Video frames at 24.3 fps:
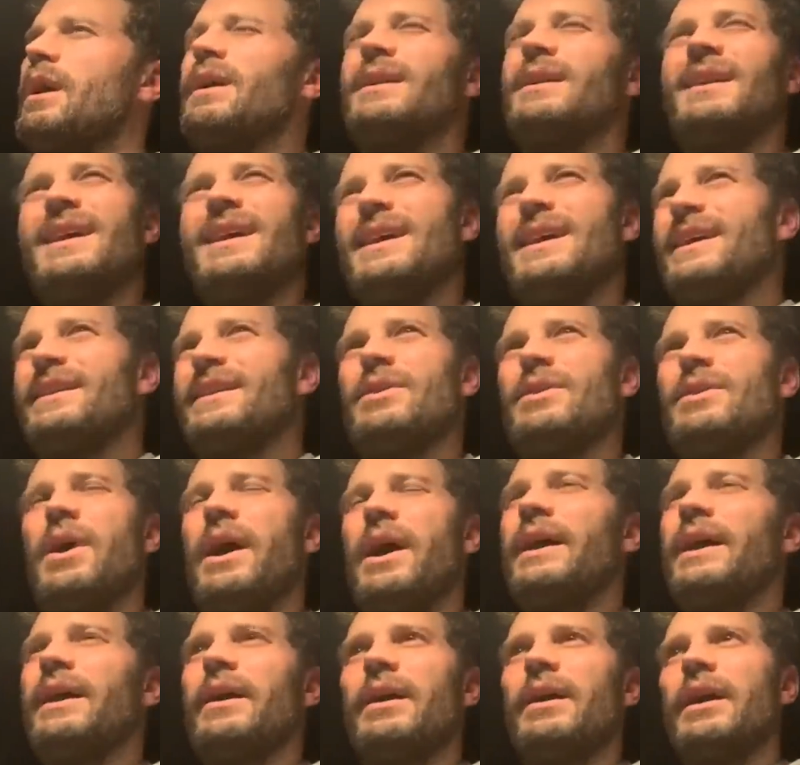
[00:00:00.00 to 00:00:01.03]
and yeah, no,
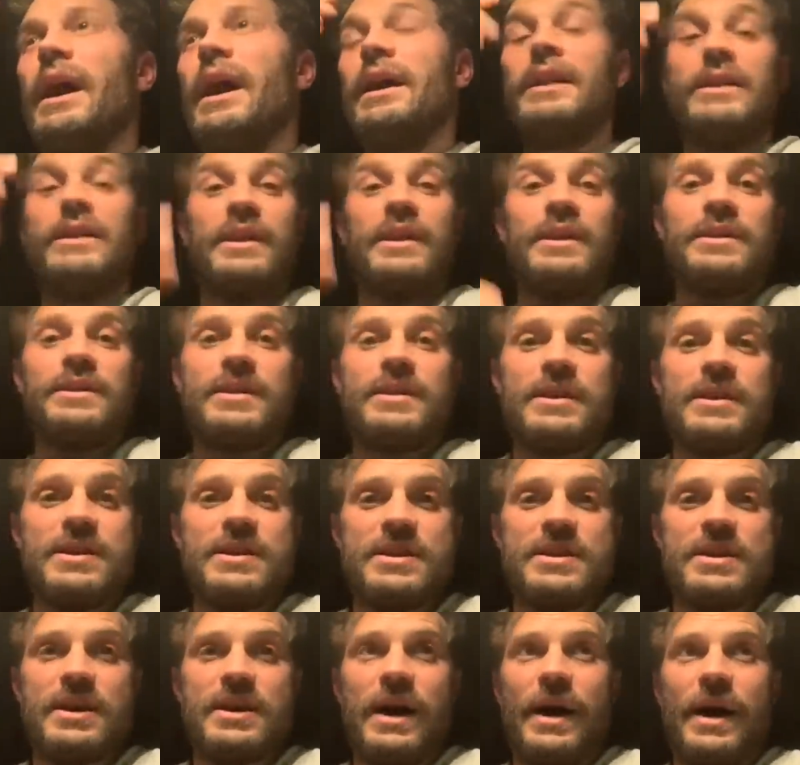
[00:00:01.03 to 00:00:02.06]
I, I the
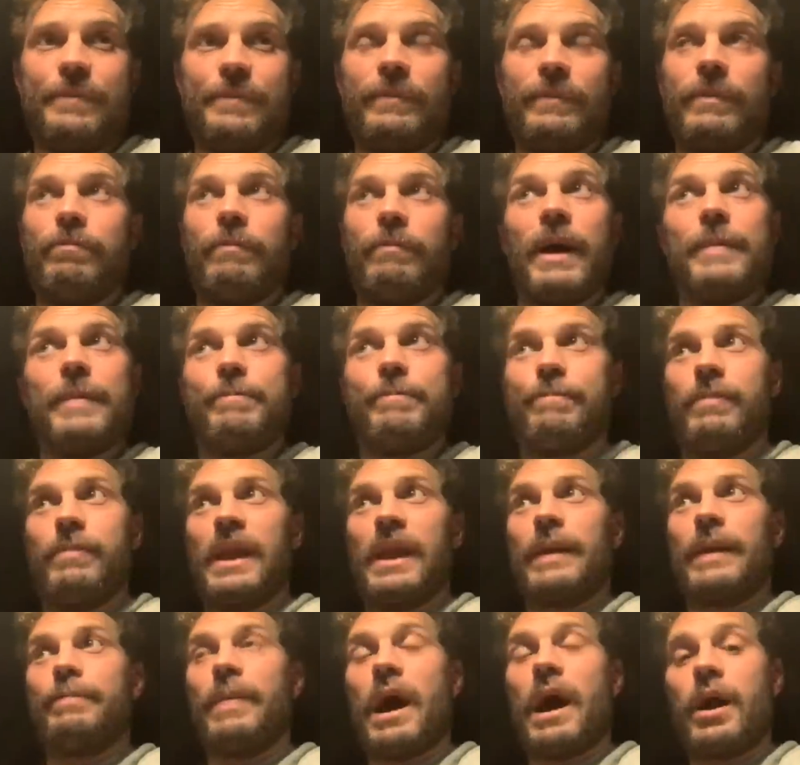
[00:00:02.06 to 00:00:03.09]
the um my
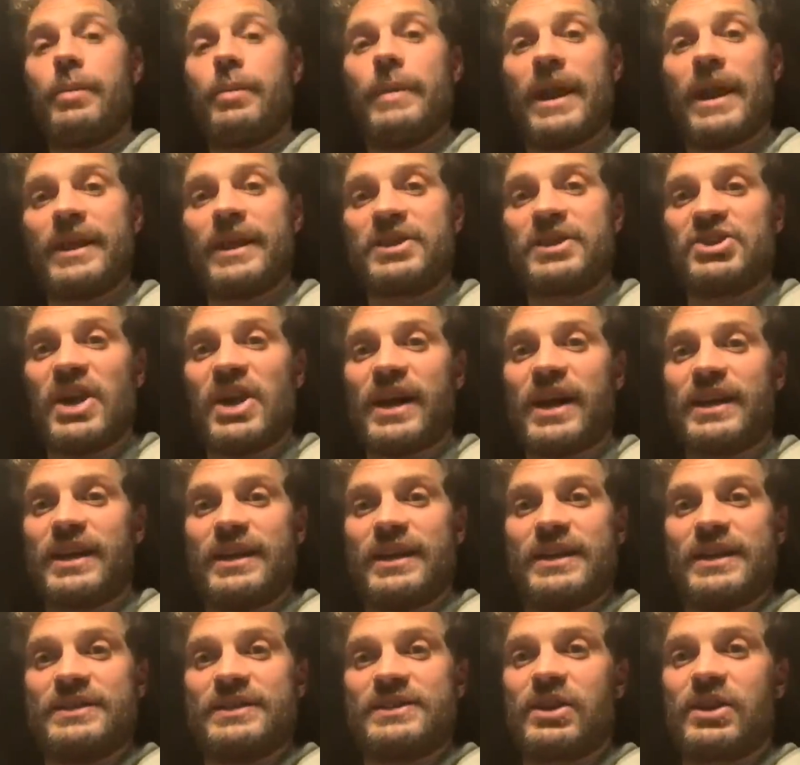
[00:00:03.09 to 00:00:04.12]
like paramedic
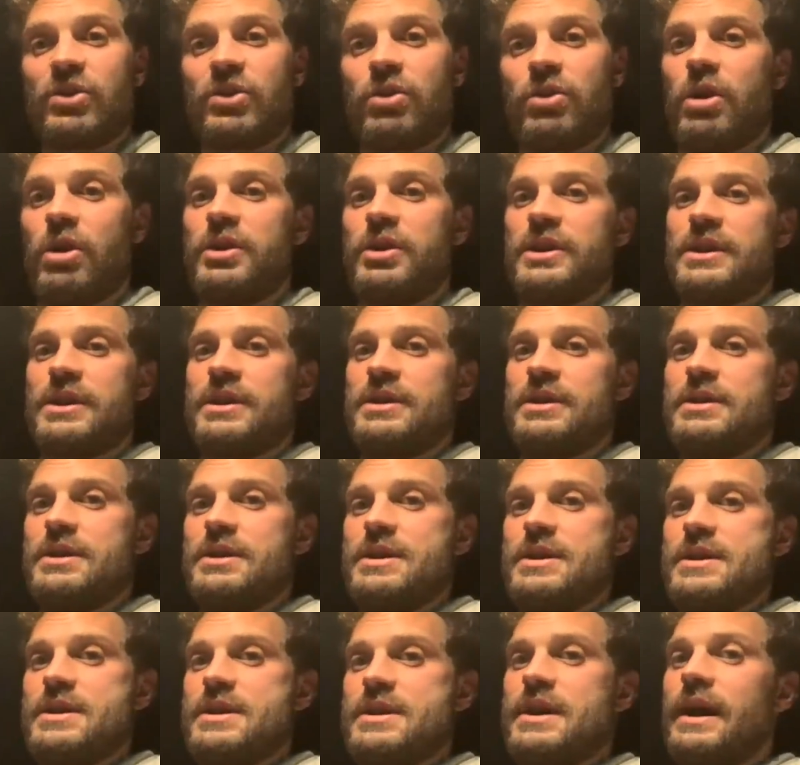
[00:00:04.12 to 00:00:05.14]
jacket in Synchronic,
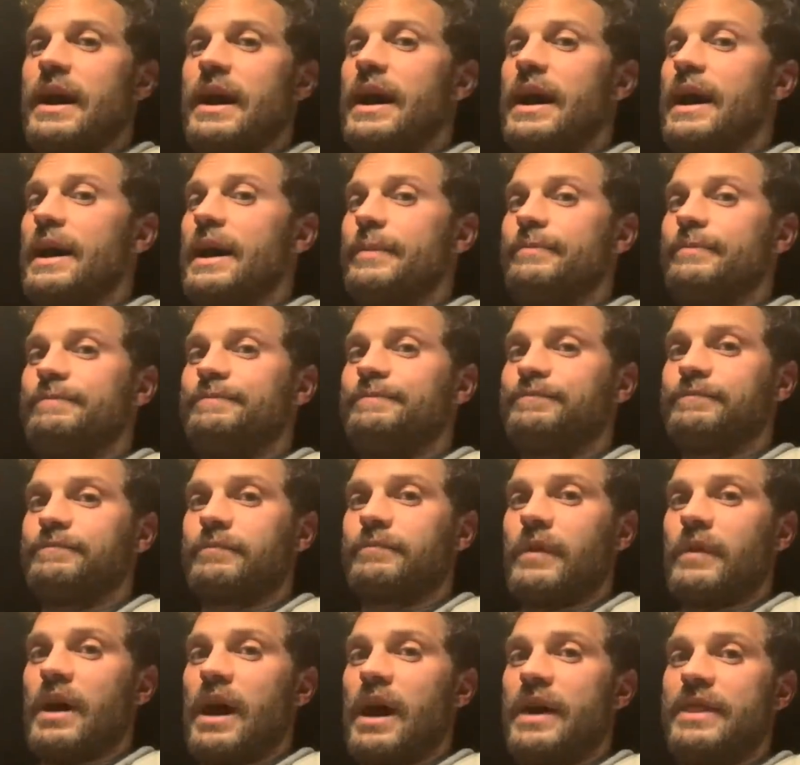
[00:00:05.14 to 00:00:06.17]
um,
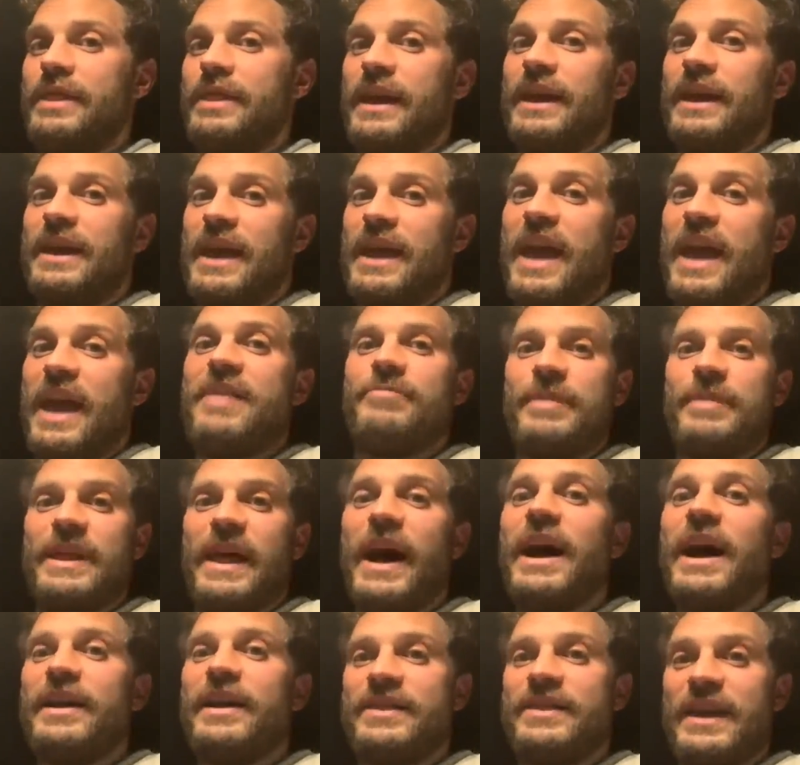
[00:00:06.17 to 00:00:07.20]
I, they gave me
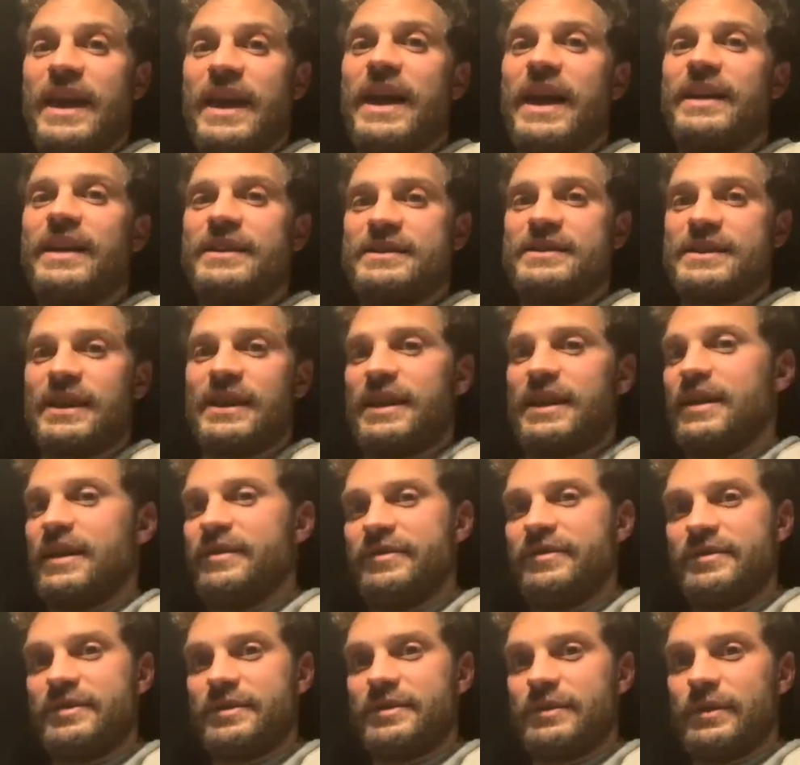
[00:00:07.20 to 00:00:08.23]
that at the end as a
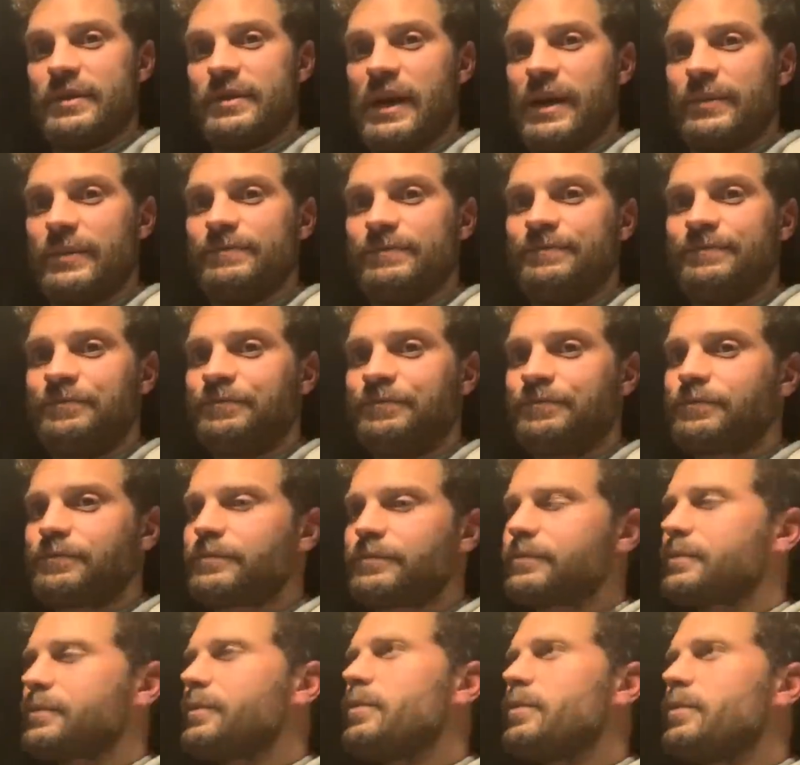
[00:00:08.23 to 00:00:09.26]
gift, um,
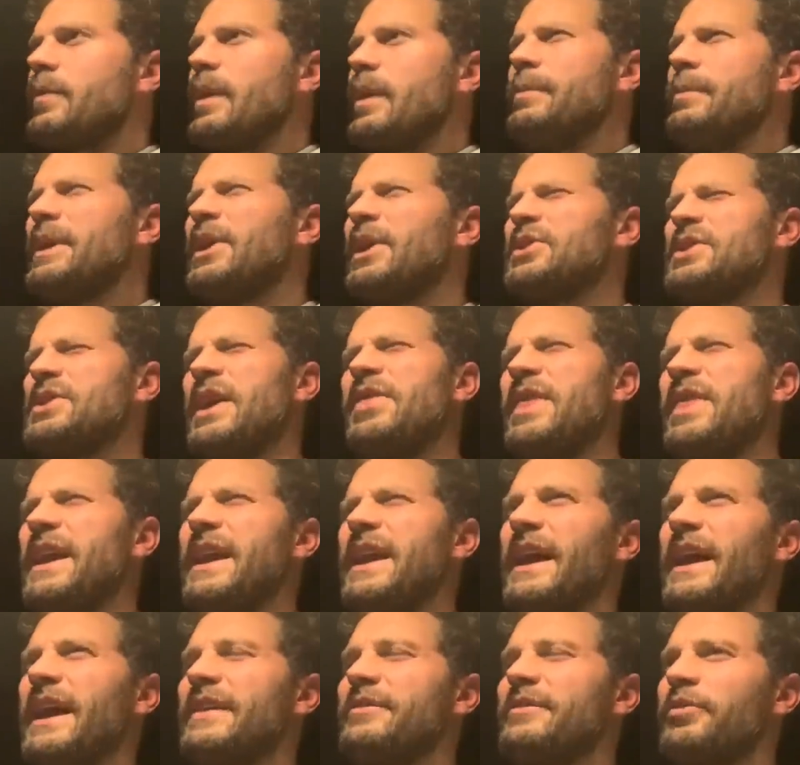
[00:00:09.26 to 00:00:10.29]
because I
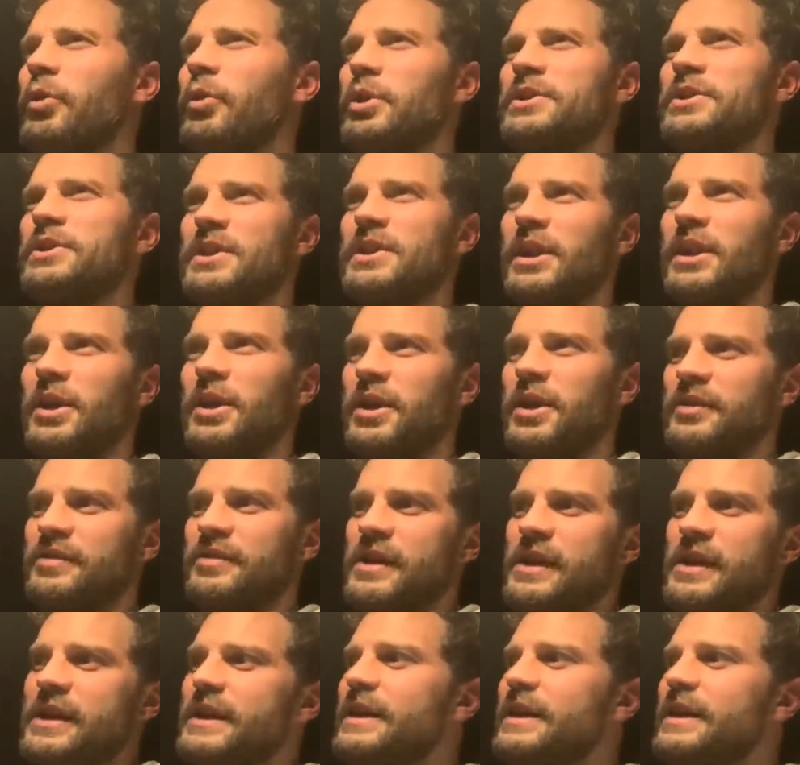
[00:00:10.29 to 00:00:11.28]
think I'd voiced a lot of